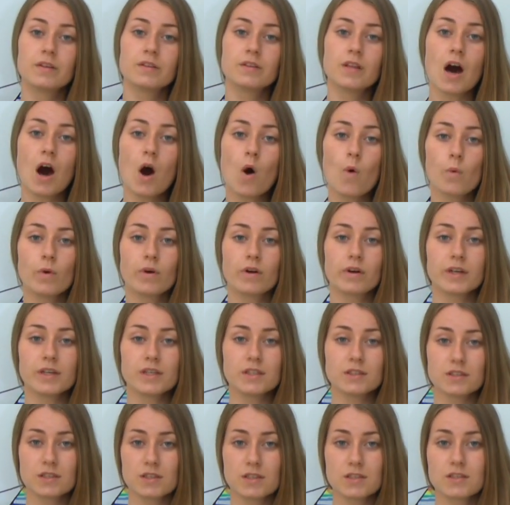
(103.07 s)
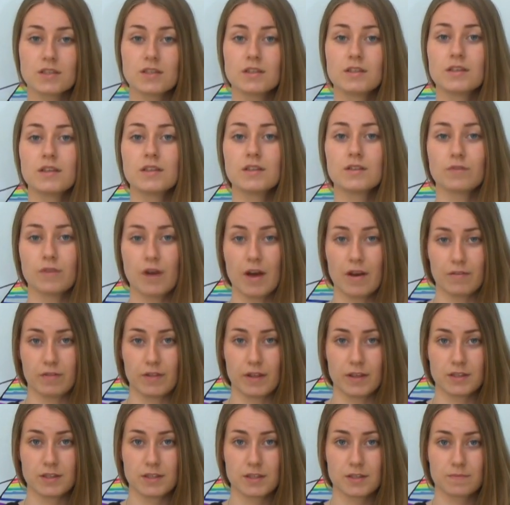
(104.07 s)
Now we are interested in
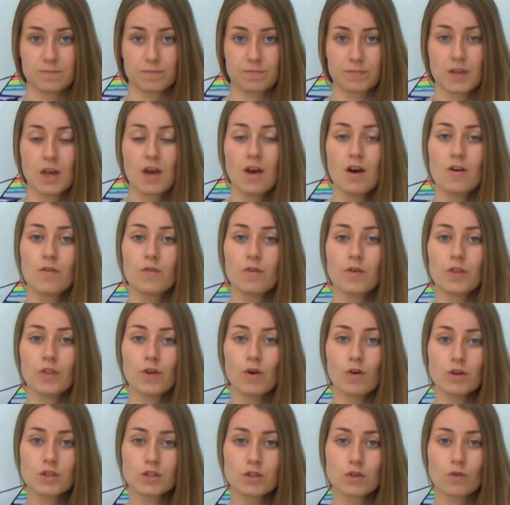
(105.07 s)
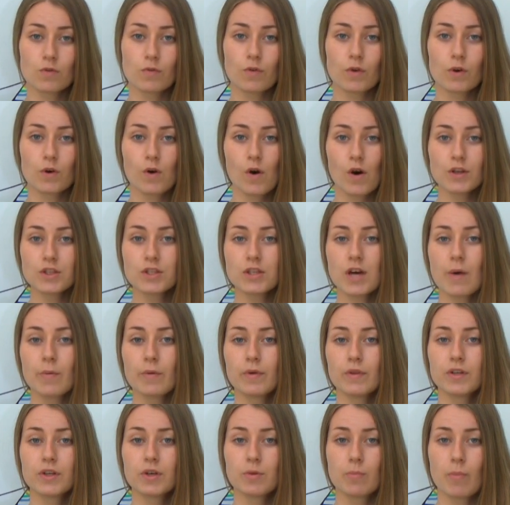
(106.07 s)
wavelengths. For those who forgot, I
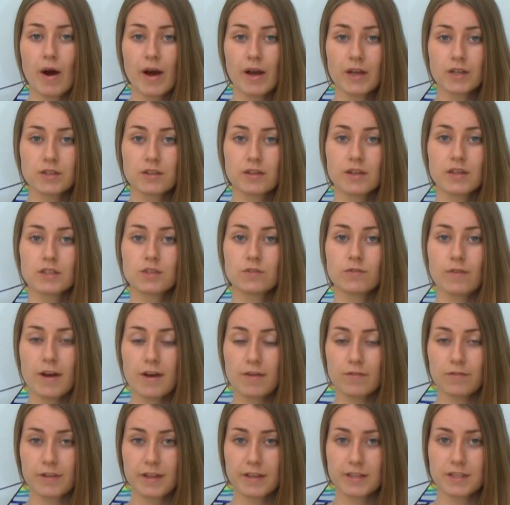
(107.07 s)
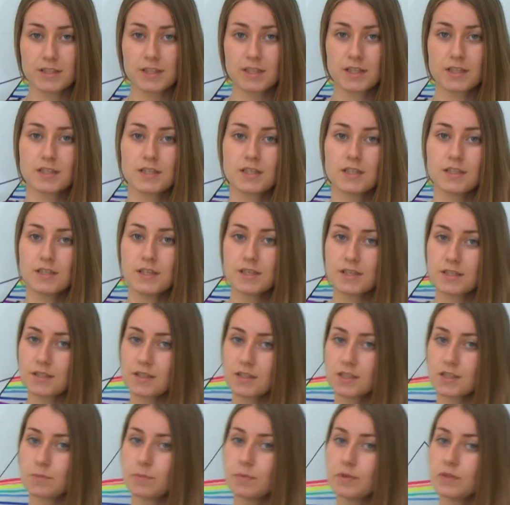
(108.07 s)
will remind that wavelength is a distance